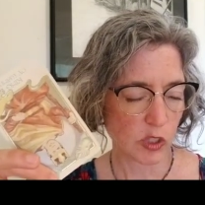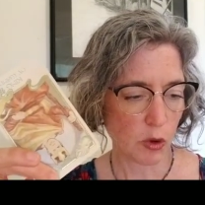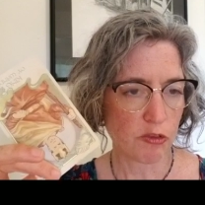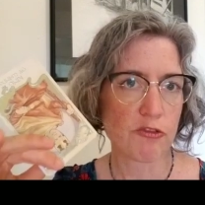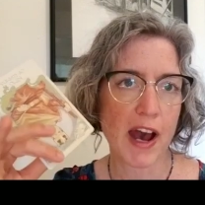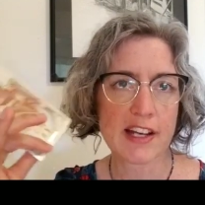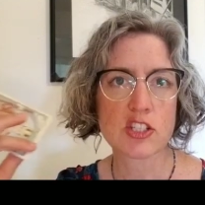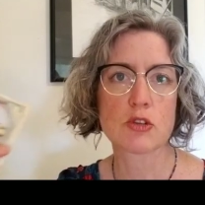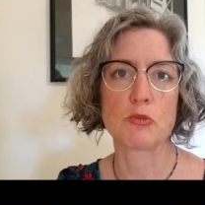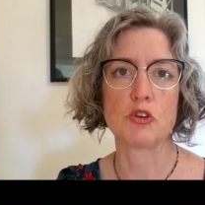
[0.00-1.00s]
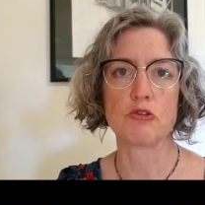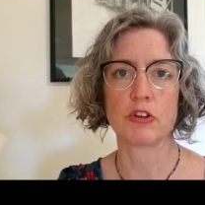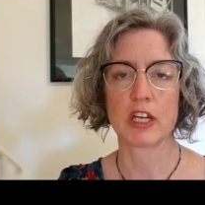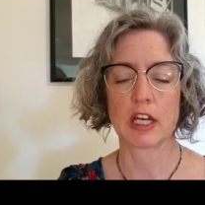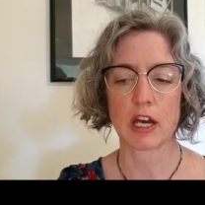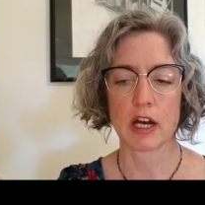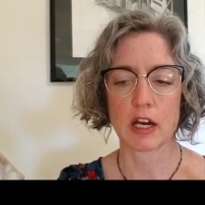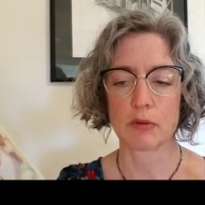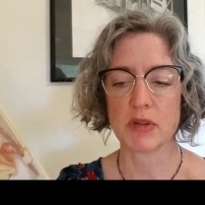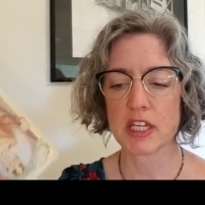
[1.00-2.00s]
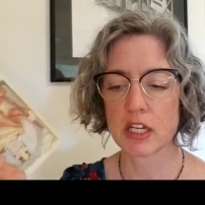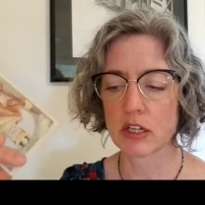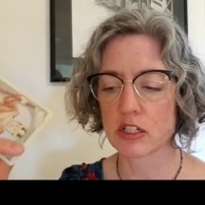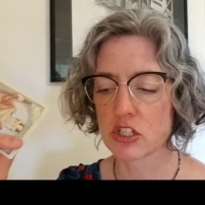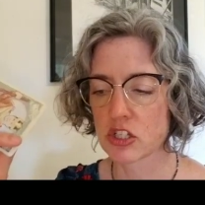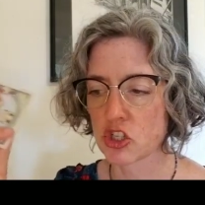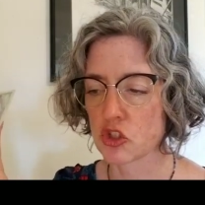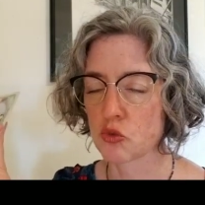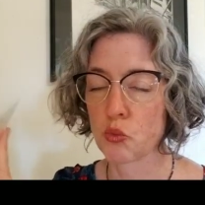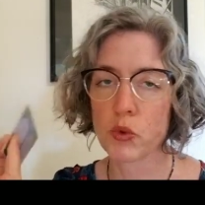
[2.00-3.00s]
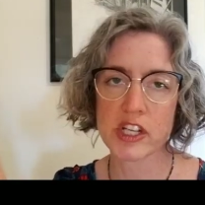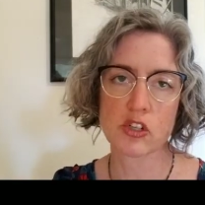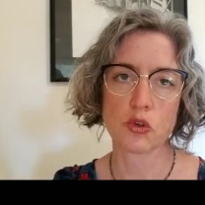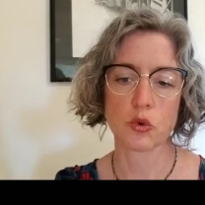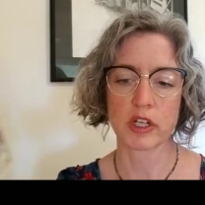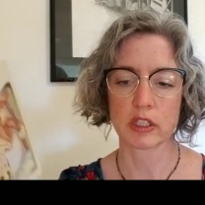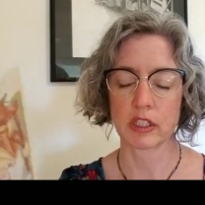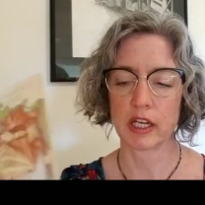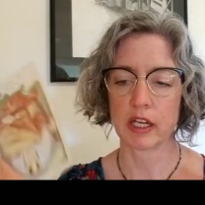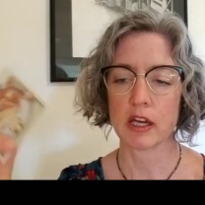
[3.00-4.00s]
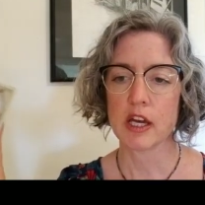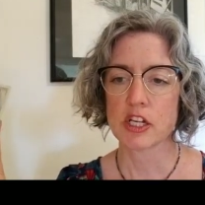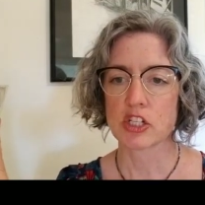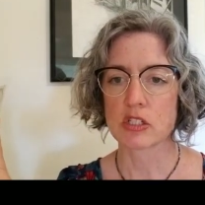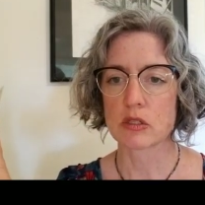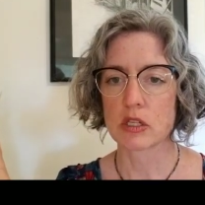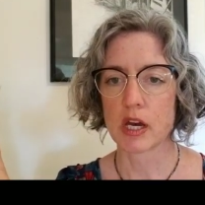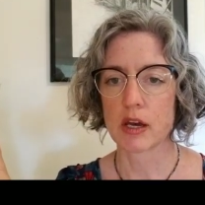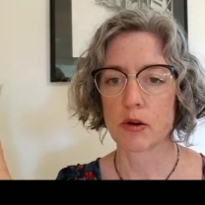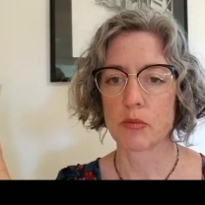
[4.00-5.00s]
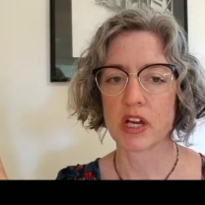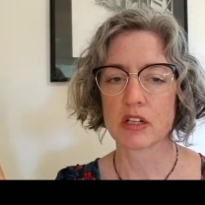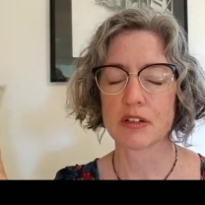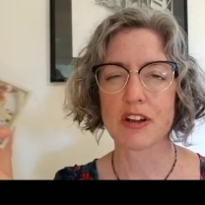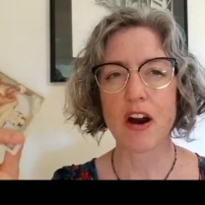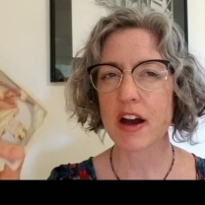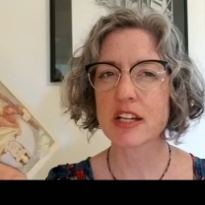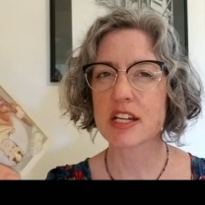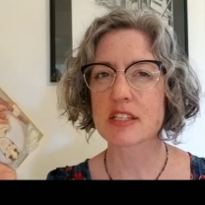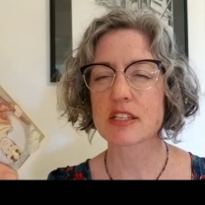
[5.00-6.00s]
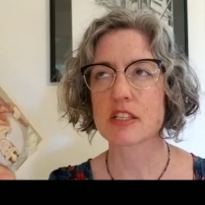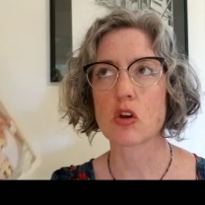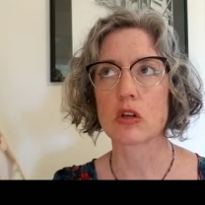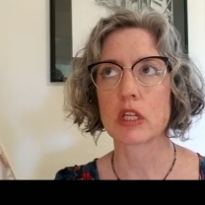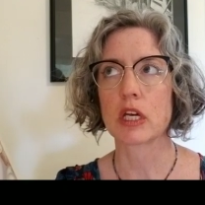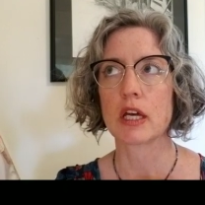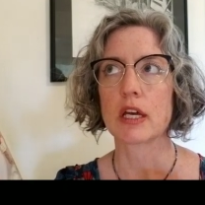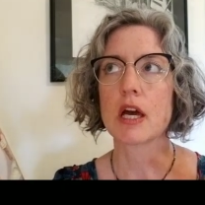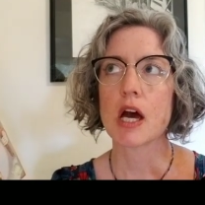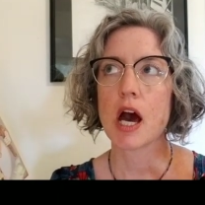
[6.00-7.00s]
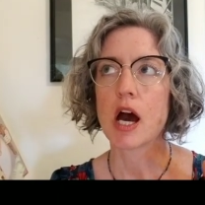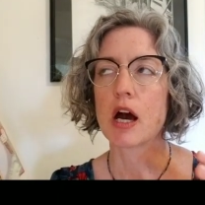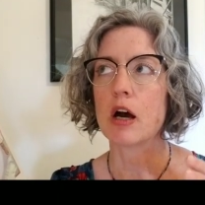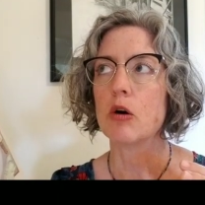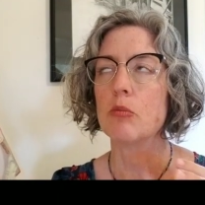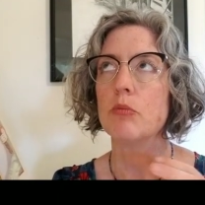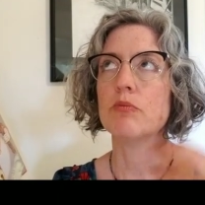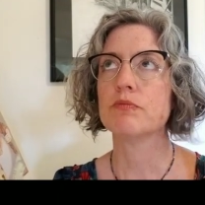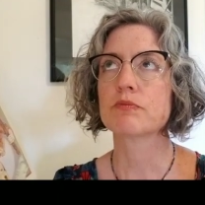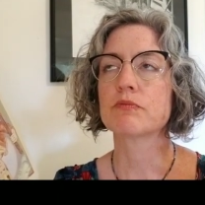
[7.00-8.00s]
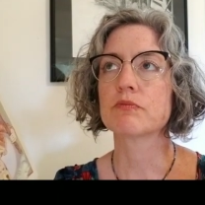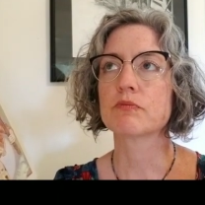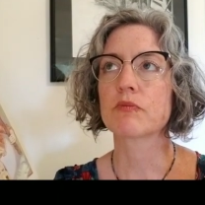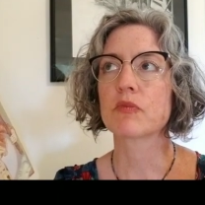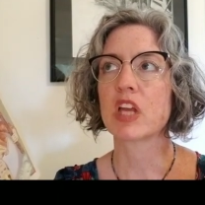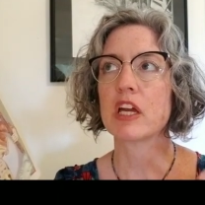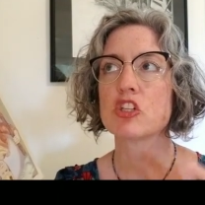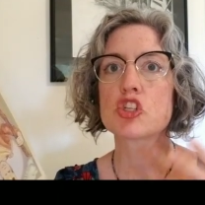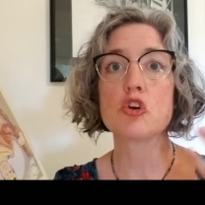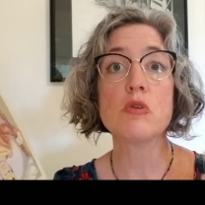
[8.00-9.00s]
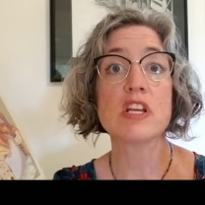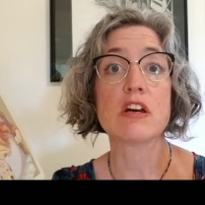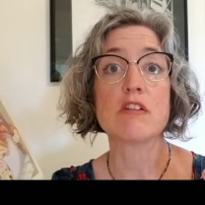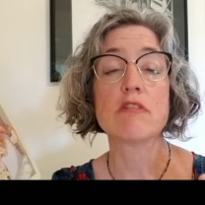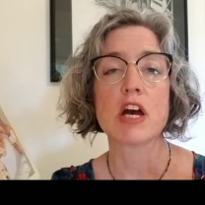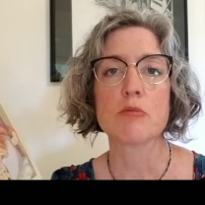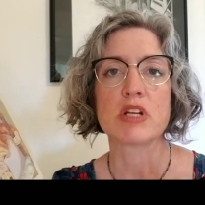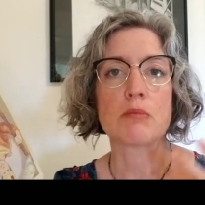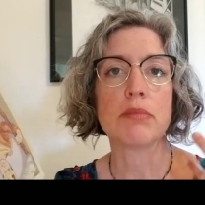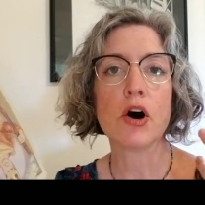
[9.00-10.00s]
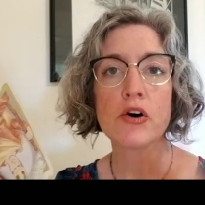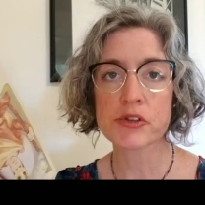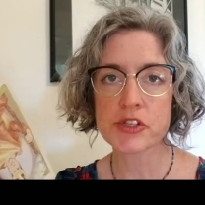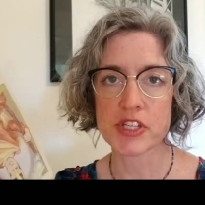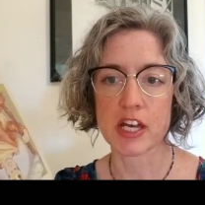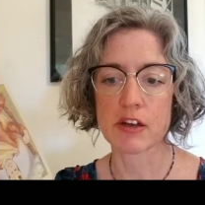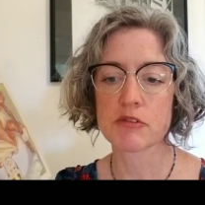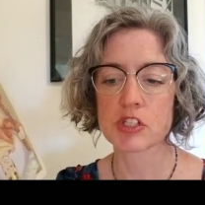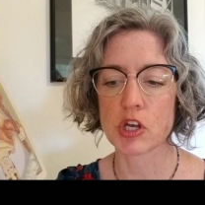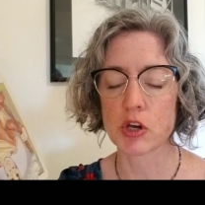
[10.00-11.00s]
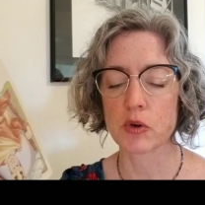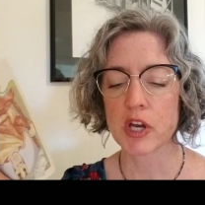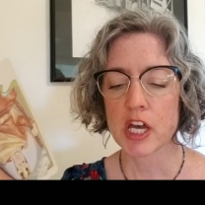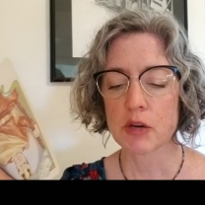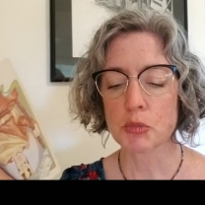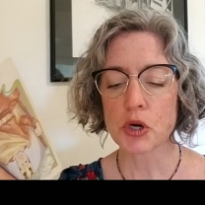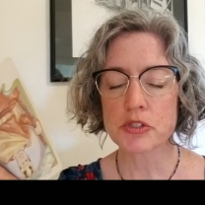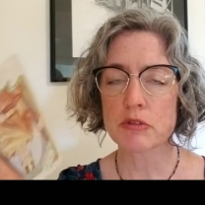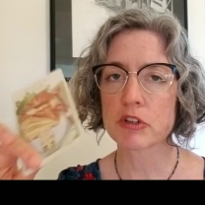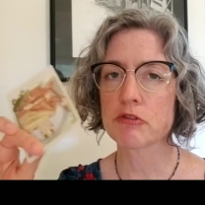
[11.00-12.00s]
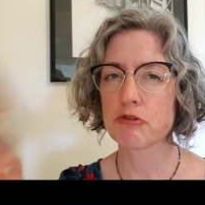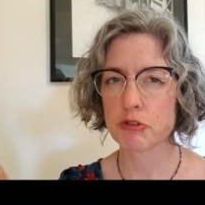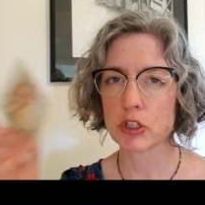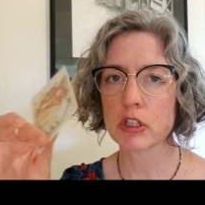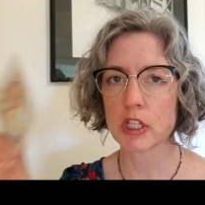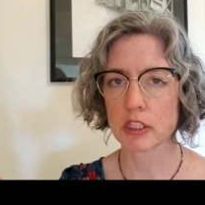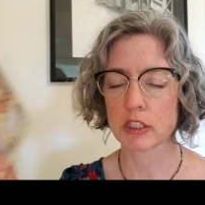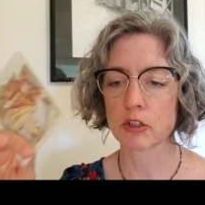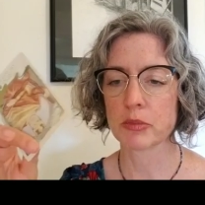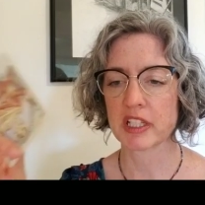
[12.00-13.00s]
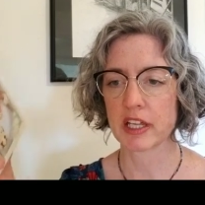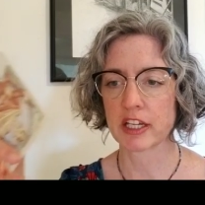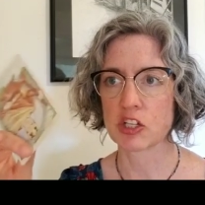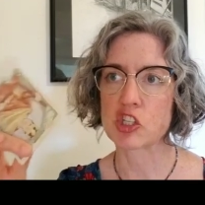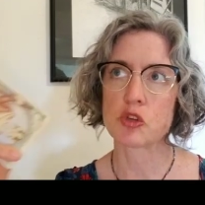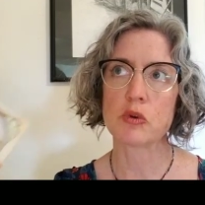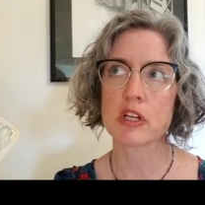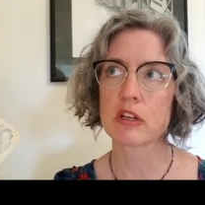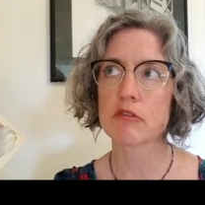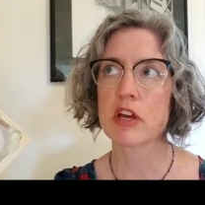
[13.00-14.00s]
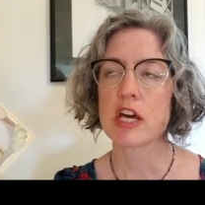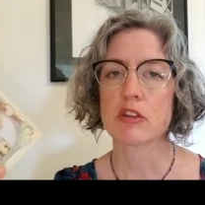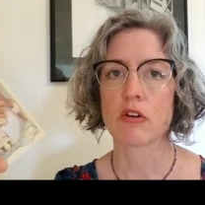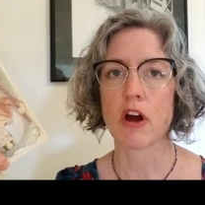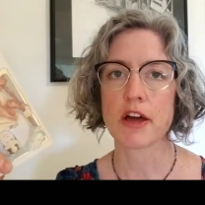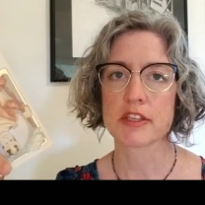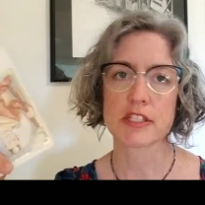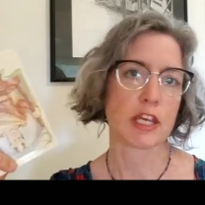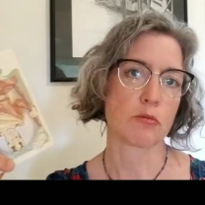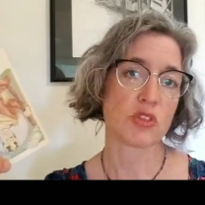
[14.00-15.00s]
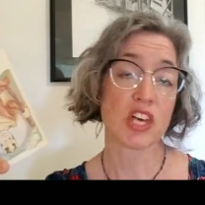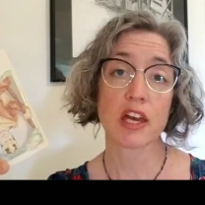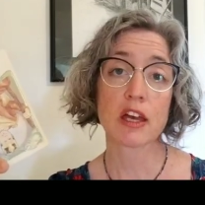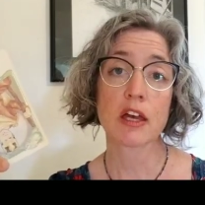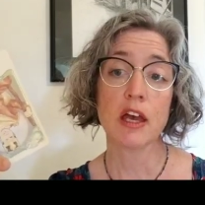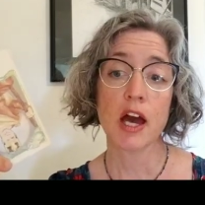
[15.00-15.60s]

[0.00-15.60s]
fast moving, uh, making decisions way too quickly, just um, not necessarily um, intuitive but impulsive. So, impulsive can feel a little bit like intuitive, they're not the same thing.